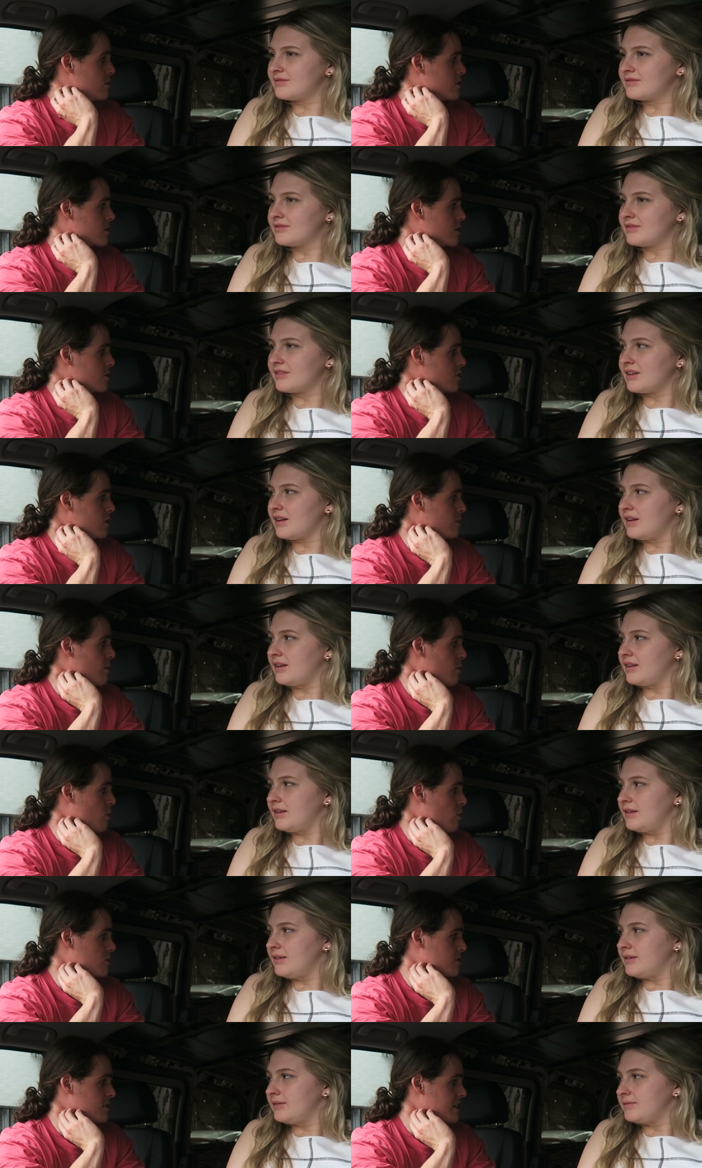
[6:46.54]
Speaker 1: we're just going to do a little bit
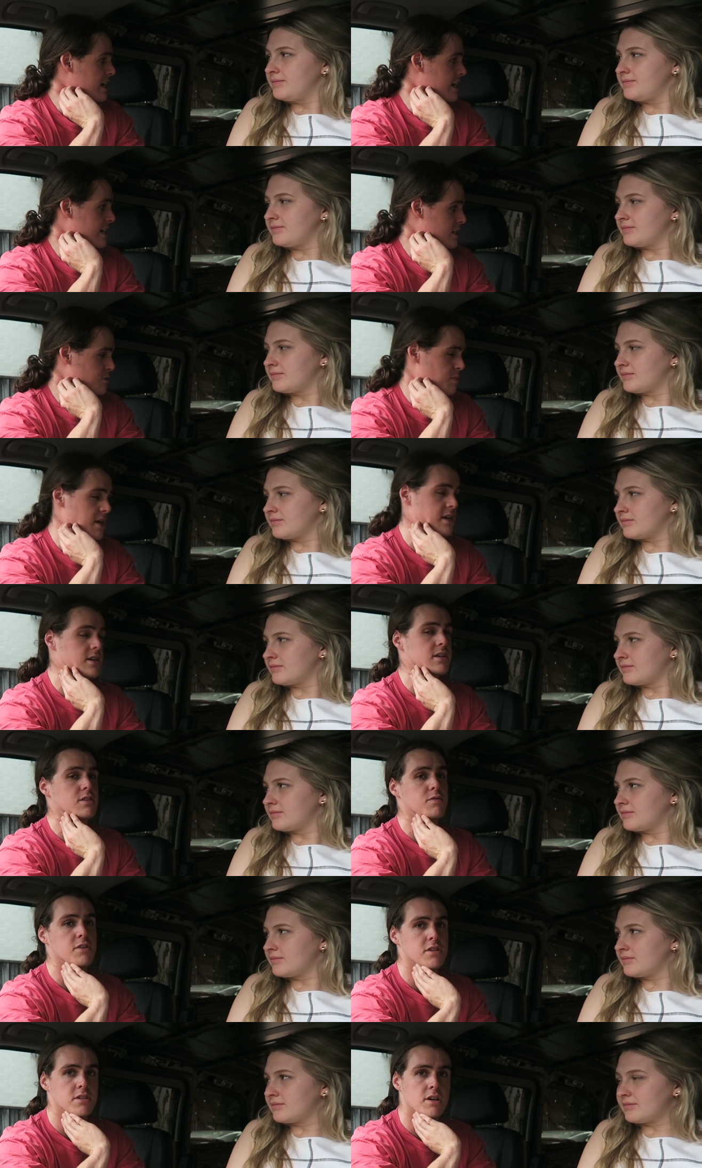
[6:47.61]
more. So, taking out
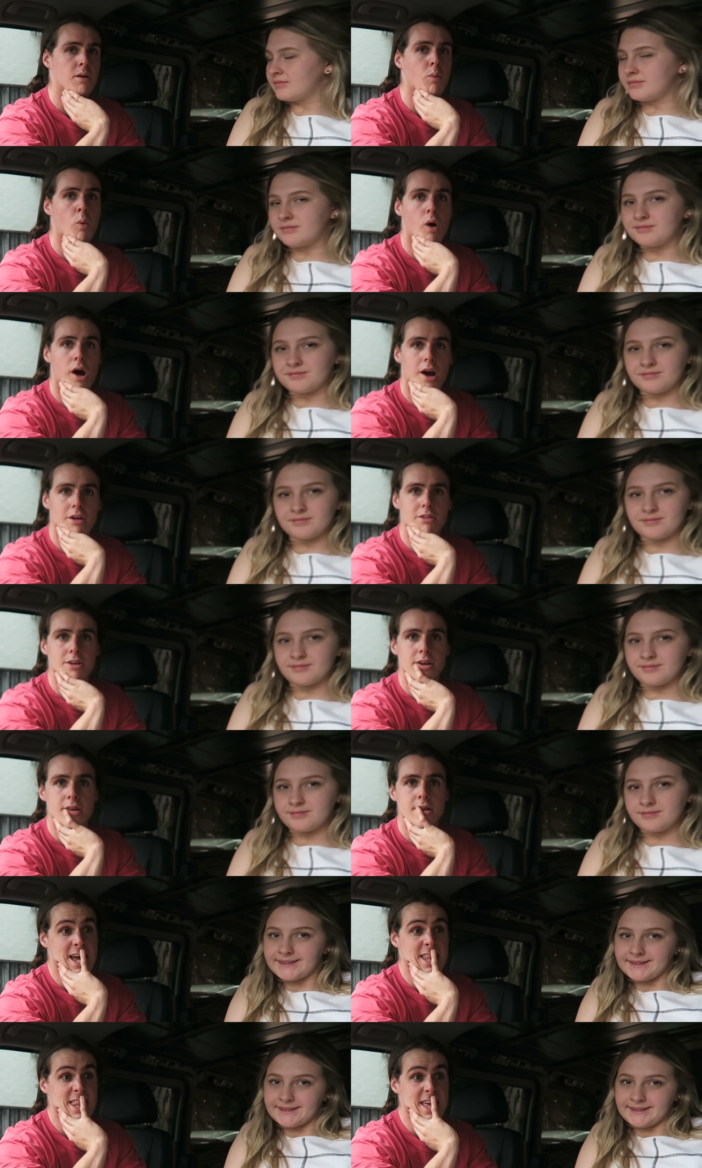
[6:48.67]
speakers, fixing up
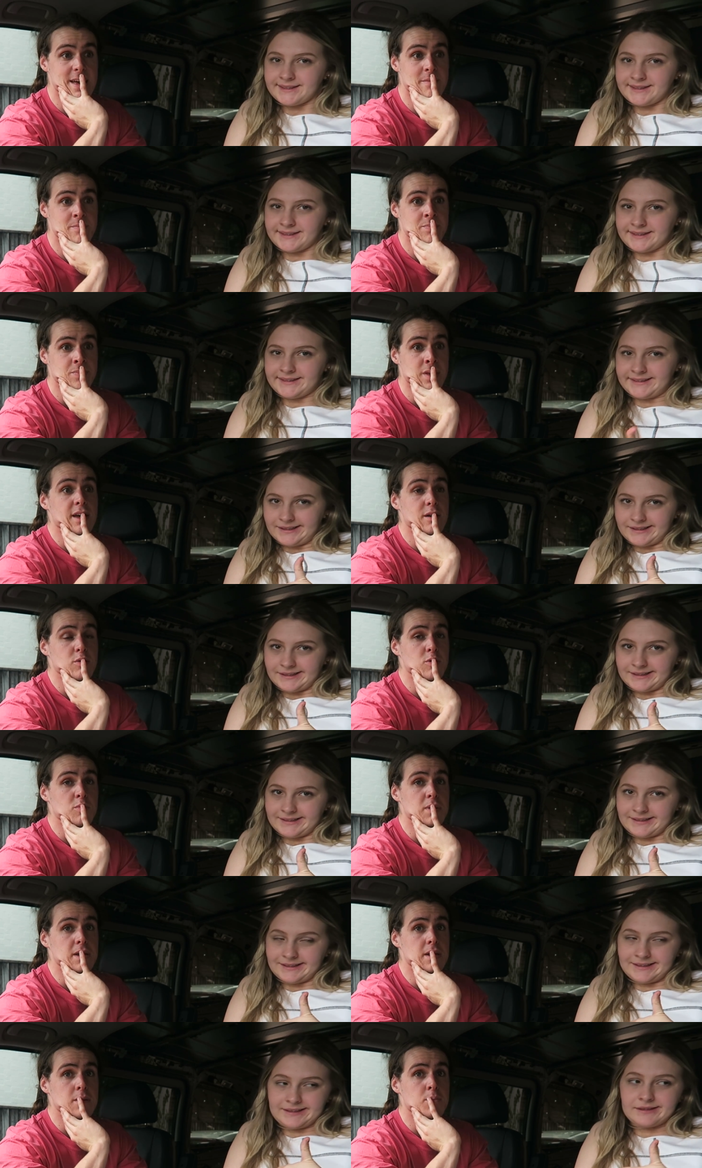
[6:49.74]
wiring, and then it will
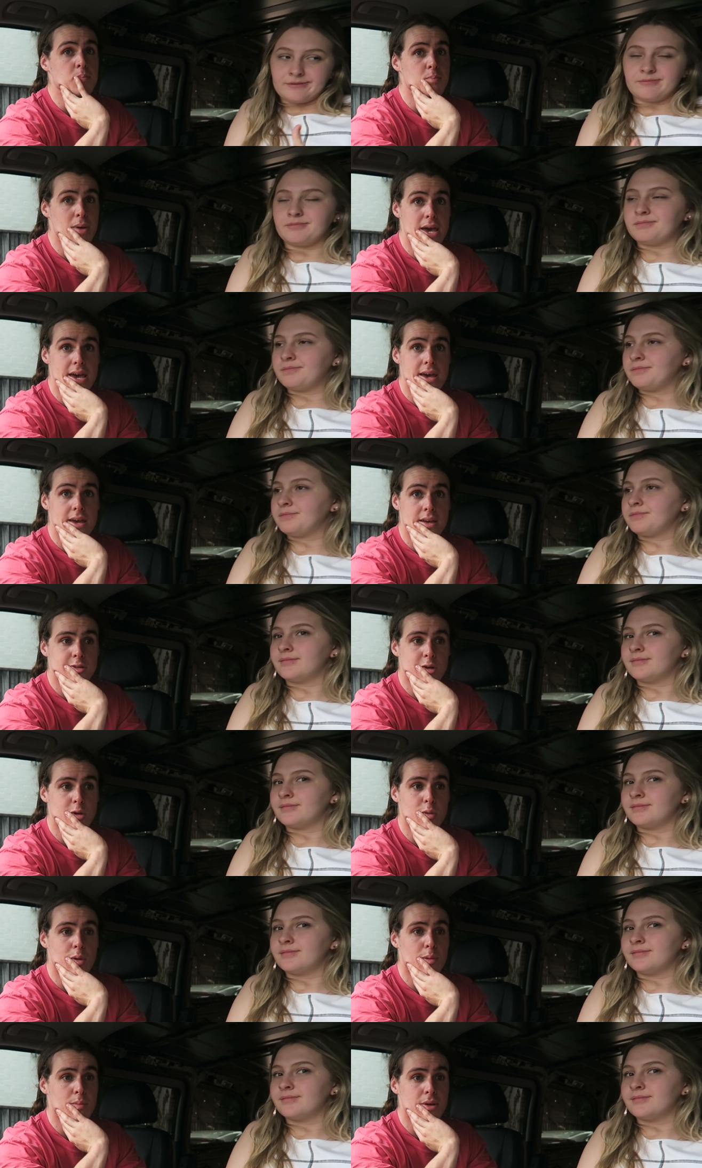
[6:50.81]
be bare. So,
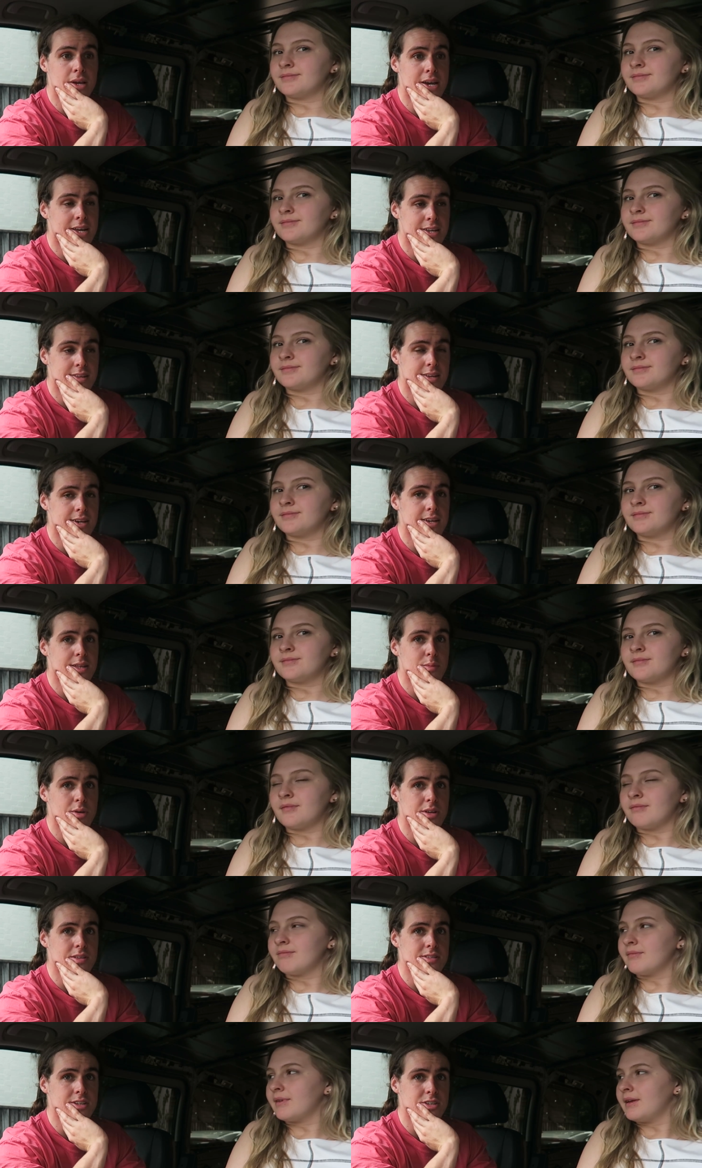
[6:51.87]
there won't be anything, and then we
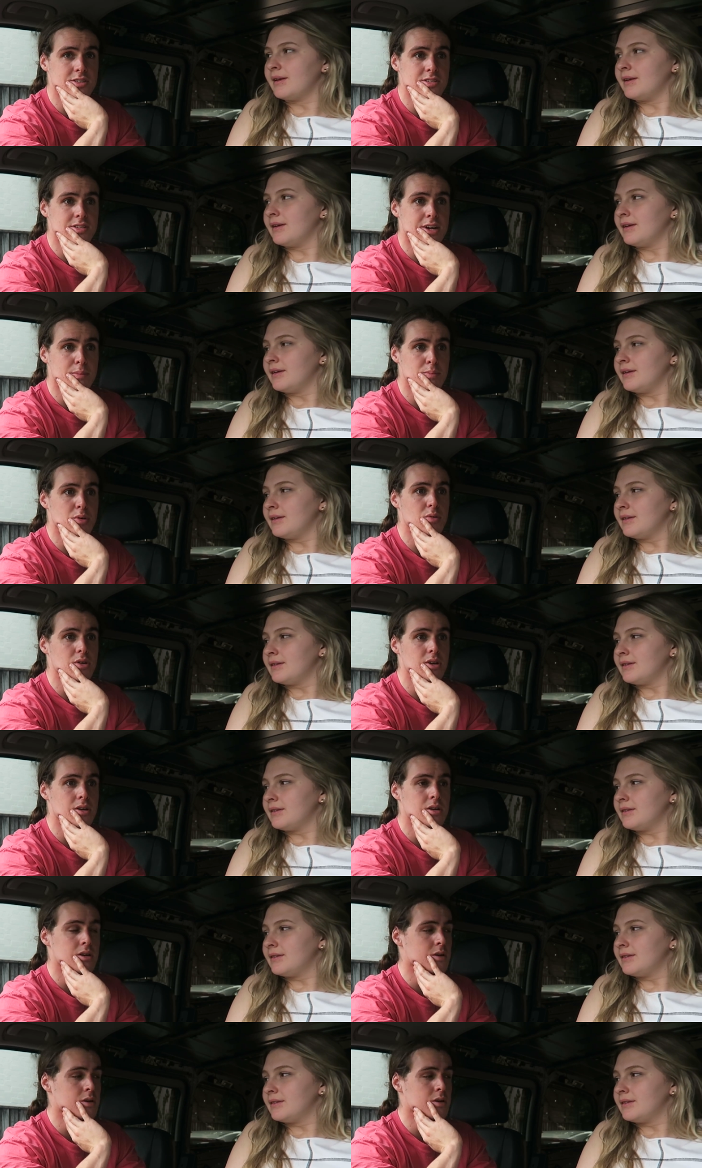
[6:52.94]
can essentially start building.